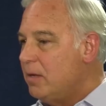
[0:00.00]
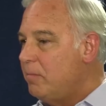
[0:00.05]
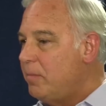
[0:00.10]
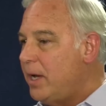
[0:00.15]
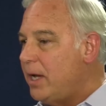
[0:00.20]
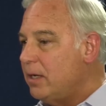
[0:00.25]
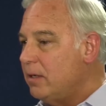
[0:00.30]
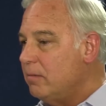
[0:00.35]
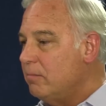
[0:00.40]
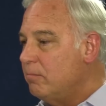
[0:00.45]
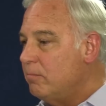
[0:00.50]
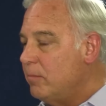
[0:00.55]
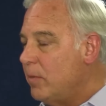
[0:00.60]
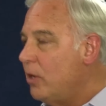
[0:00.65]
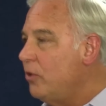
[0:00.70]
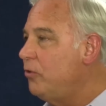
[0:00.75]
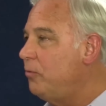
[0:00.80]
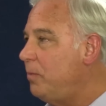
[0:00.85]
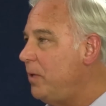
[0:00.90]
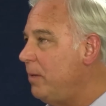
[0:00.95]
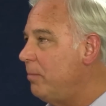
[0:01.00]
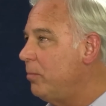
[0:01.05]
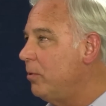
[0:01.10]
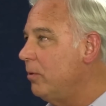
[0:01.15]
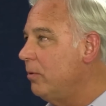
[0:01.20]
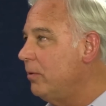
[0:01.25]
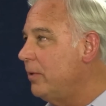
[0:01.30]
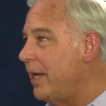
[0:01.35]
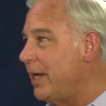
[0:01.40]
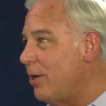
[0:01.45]
But most
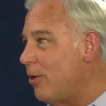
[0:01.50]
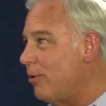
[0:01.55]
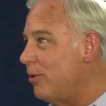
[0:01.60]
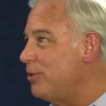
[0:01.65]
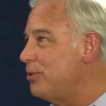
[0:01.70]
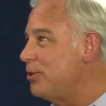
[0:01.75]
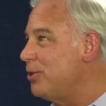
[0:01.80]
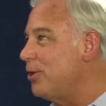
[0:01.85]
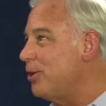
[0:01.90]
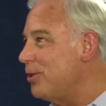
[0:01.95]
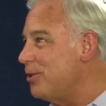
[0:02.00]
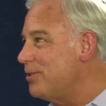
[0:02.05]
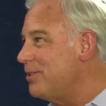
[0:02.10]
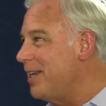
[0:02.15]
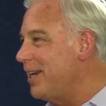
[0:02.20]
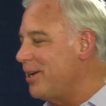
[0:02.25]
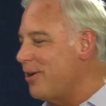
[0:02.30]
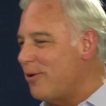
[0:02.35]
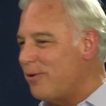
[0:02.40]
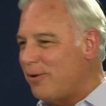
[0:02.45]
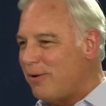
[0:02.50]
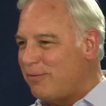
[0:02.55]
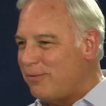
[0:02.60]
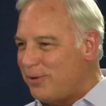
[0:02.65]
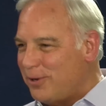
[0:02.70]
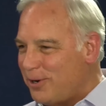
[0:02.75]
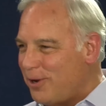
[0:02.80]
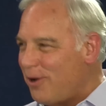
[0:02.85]
people, they go to church, they go over and